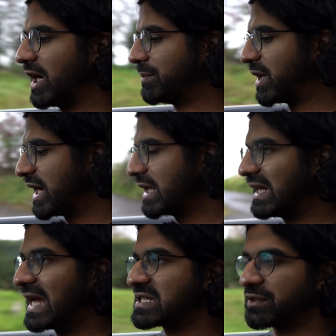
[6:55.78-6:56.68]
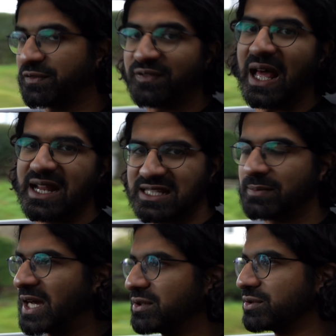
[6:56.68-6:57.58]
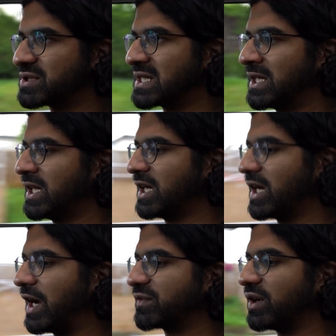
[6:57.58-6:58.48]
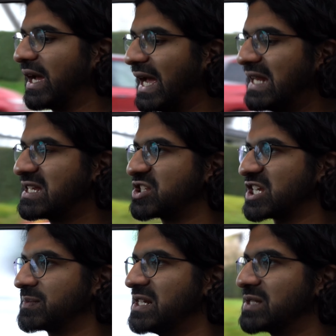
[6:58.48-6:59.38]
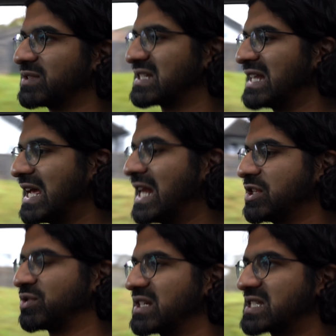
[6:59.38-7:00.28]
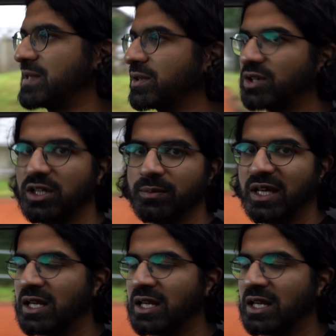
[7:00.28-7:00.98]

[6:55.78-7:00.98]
my legs are flat to the pedals, I've got endless adjustability with this electronic steering column.